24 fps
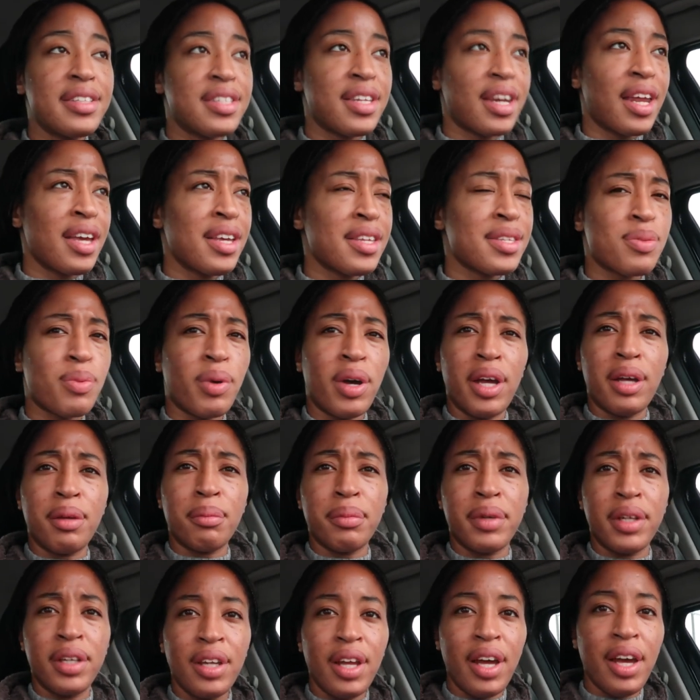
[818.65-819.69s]
today's what,
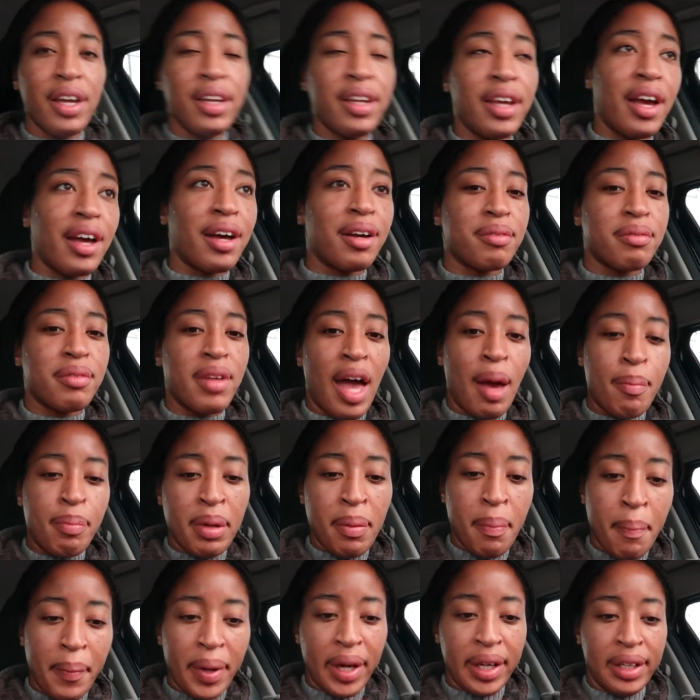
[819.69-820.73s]
Monday? Yeah, happy
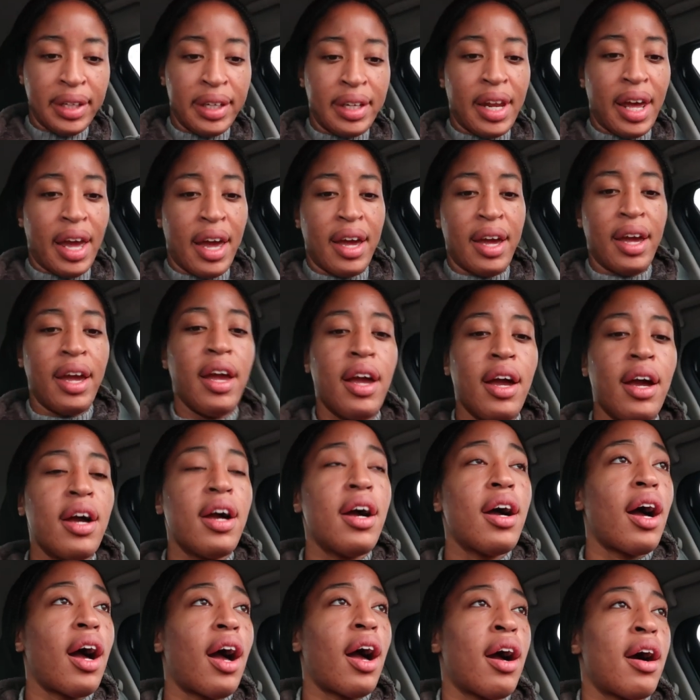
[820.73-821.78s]
Monday.
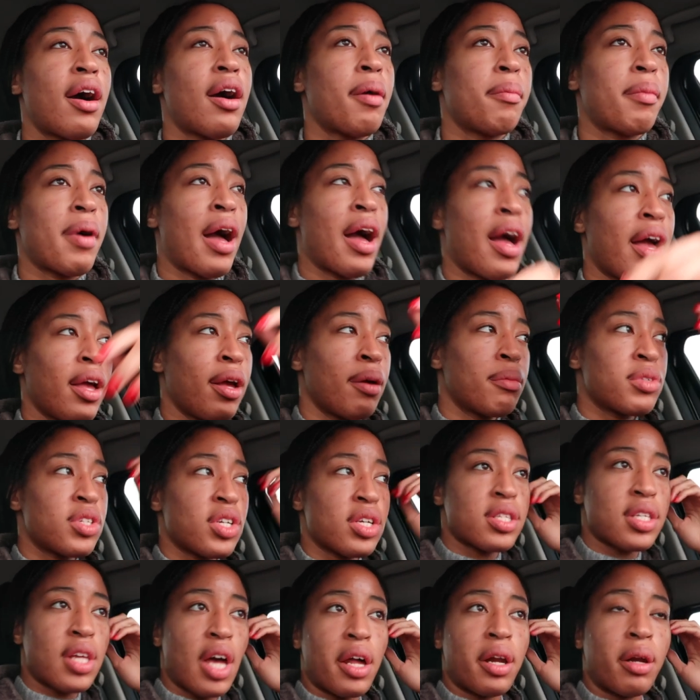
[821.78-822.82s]
I am
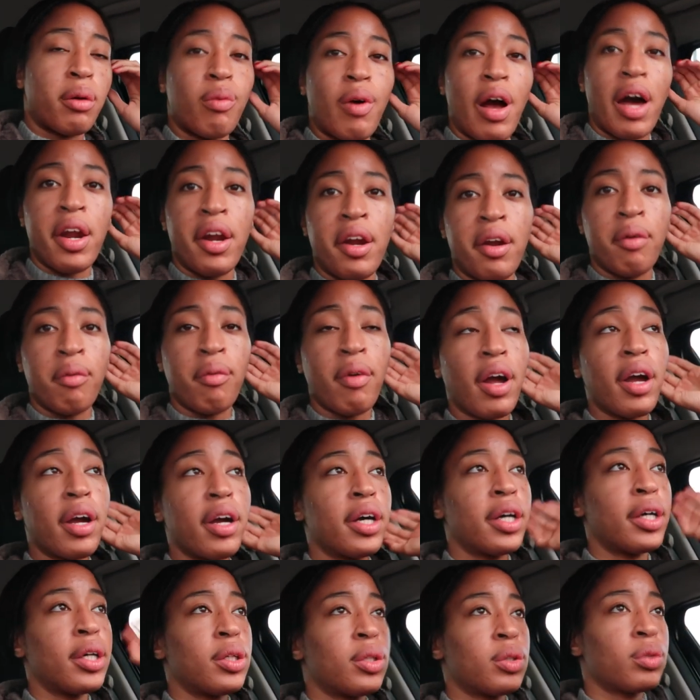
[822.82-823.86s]
just kind of riding
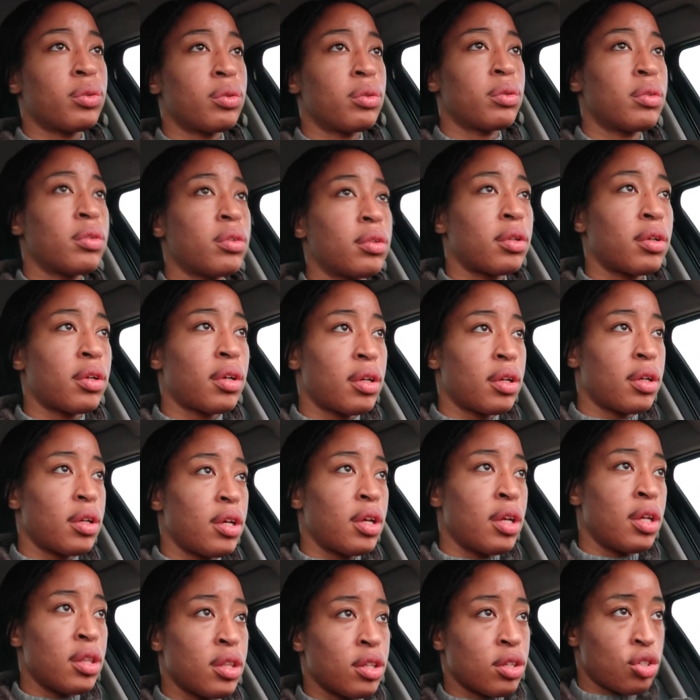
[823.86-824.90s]
around
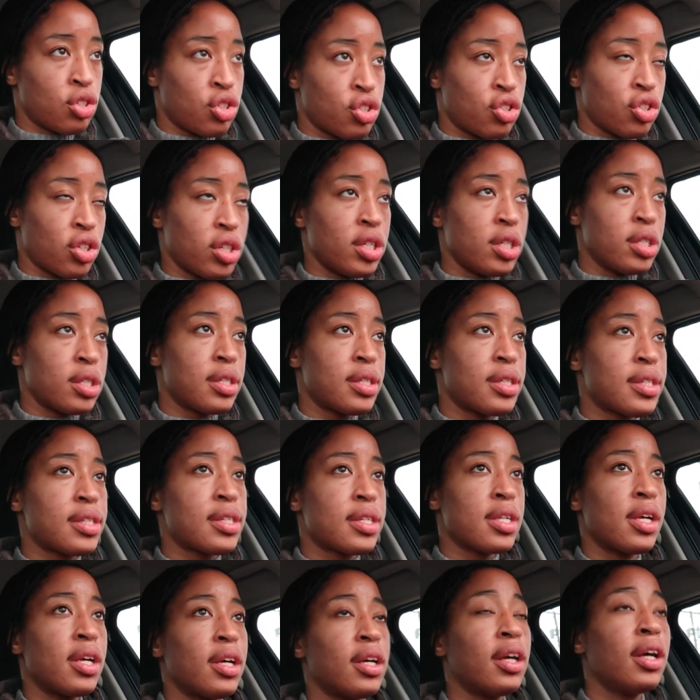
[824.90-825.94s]
in the streets.
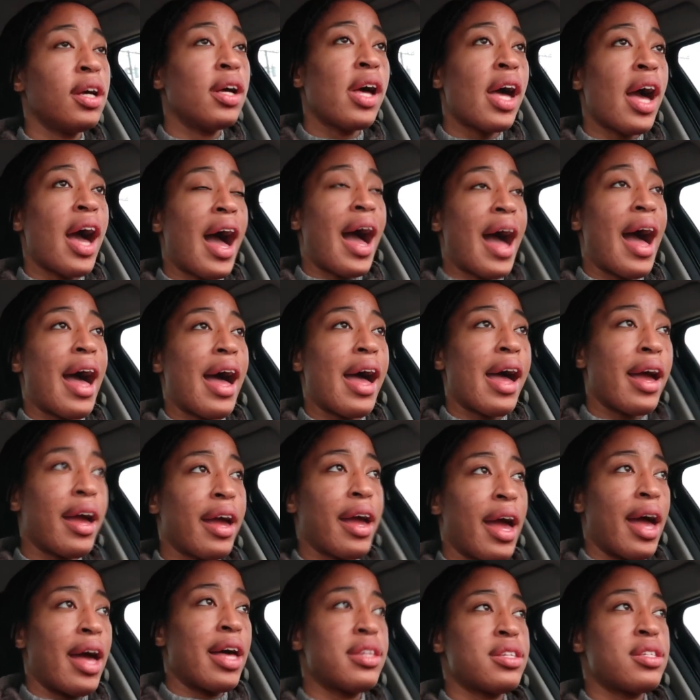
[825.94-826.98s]
I
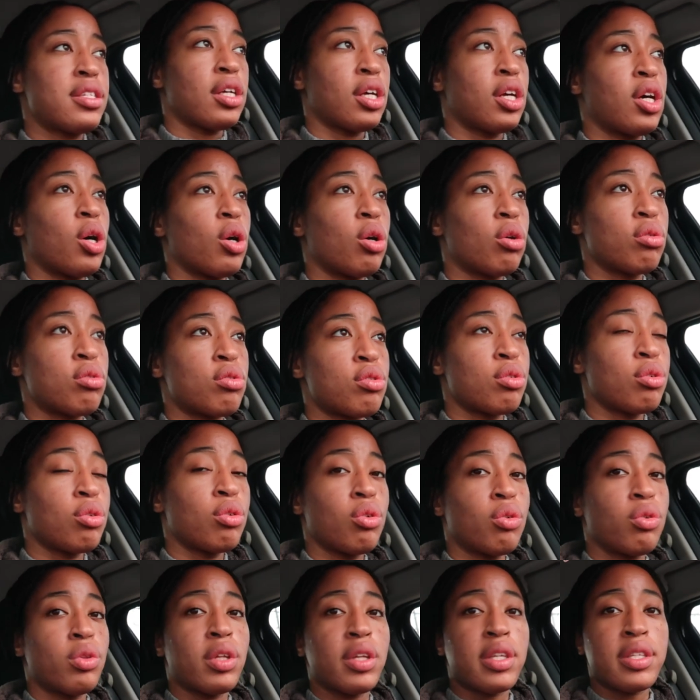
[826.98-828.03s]
had to go
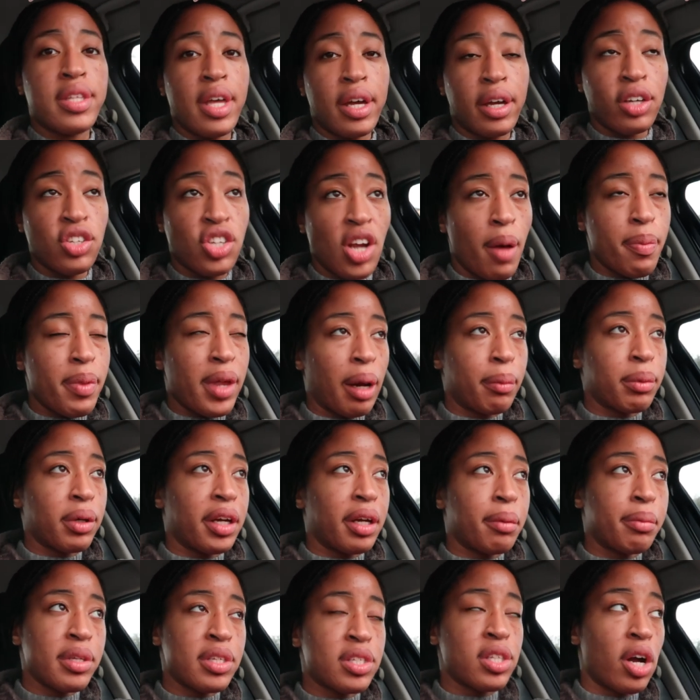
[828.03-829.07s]
to the second job that I'm
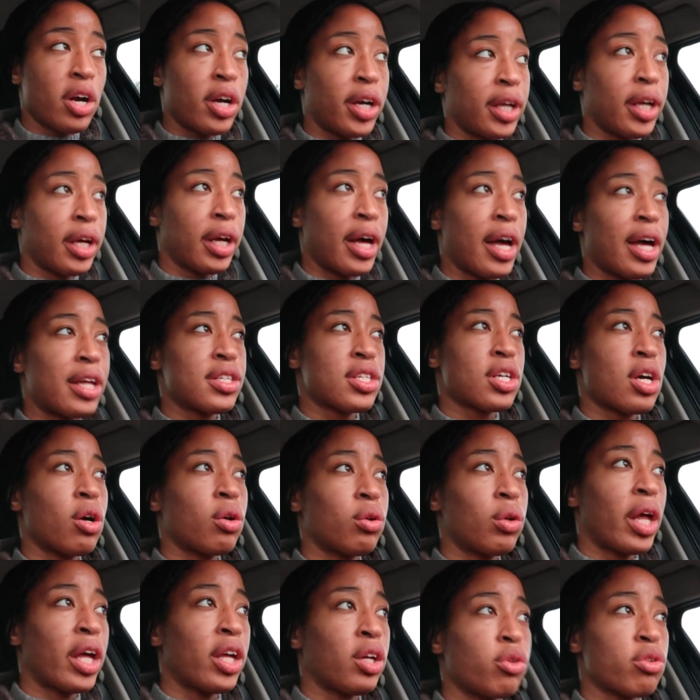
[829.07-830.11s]
gonna be starting. I had to go
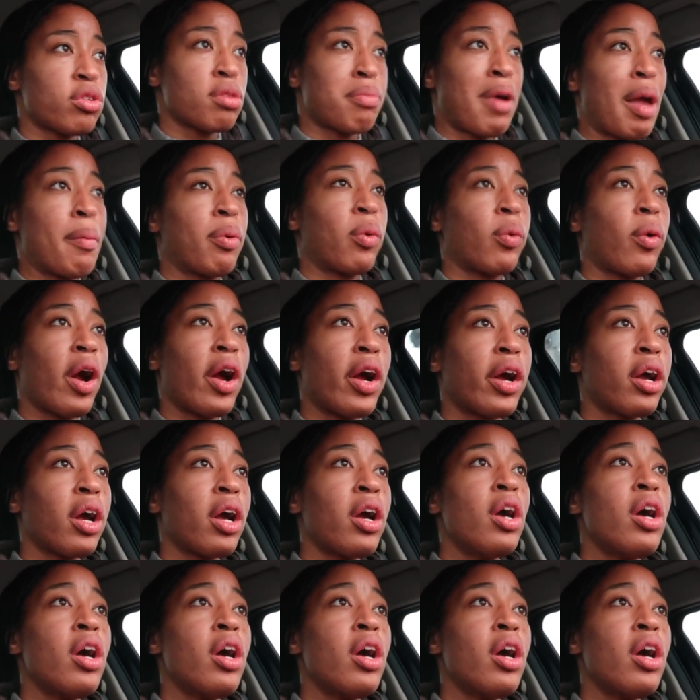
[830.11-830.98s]
like do some paperwork